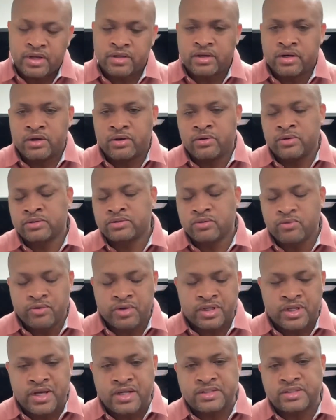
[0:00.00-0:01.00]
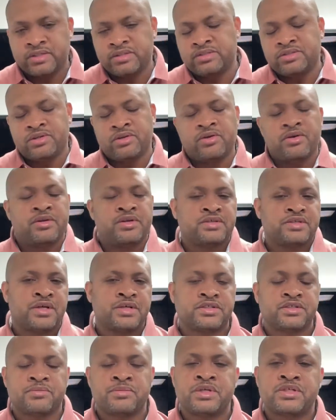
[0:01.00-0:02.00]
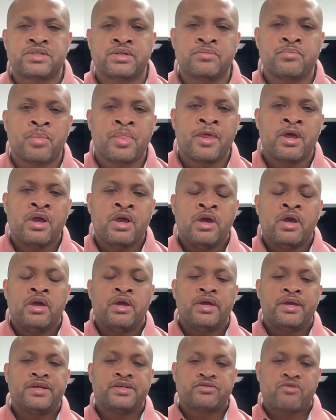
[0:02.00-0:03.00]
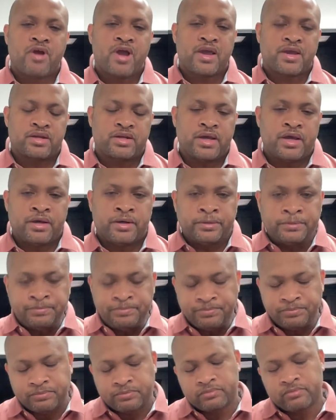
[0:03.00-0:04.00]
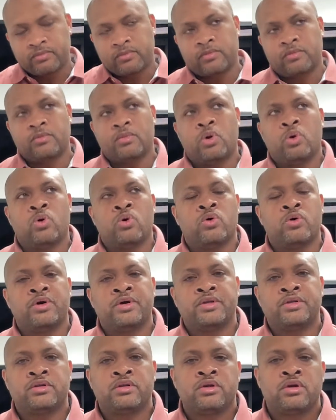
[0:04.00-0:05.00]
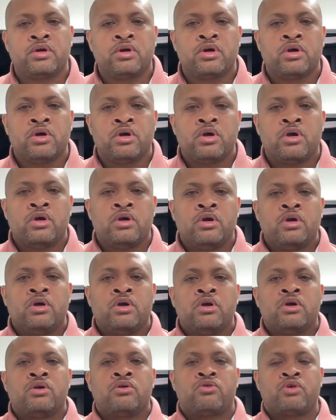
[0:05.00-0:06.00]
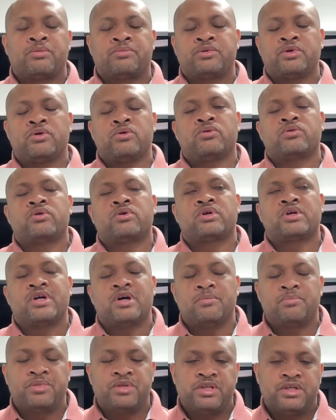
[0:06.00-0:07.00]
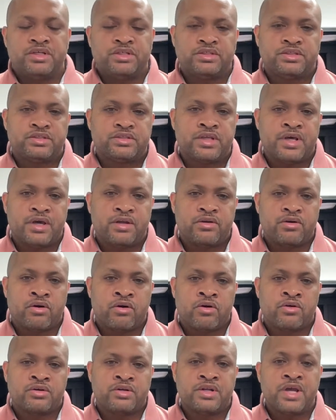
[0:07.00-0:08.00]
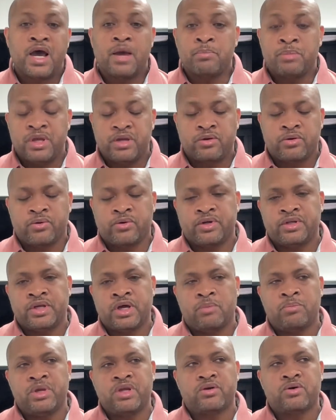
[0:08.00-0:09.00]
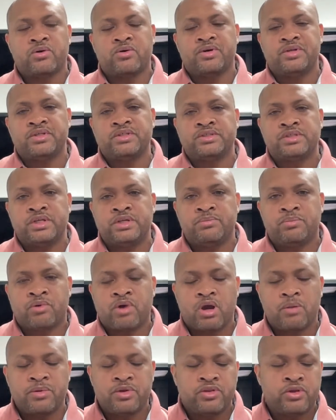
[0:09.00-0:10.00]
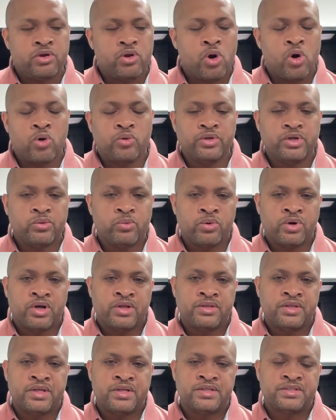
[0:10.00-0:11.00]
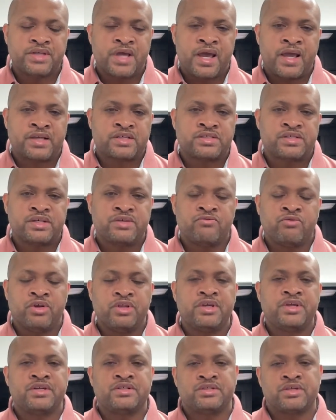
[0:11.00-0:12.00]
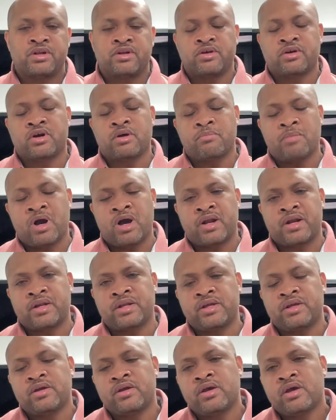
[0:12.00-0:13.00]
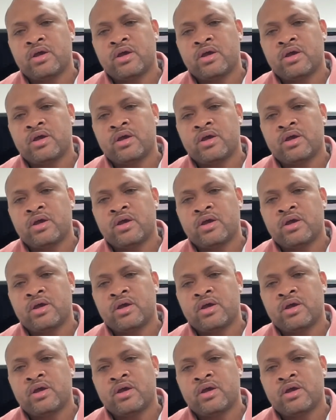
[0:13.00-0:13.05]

I also realize that the Securities and Exchange Commission is cracking down on crypto companies that are not Bitcoin. Now, Bitcoin is probably the only one that is actually really considered a commodity.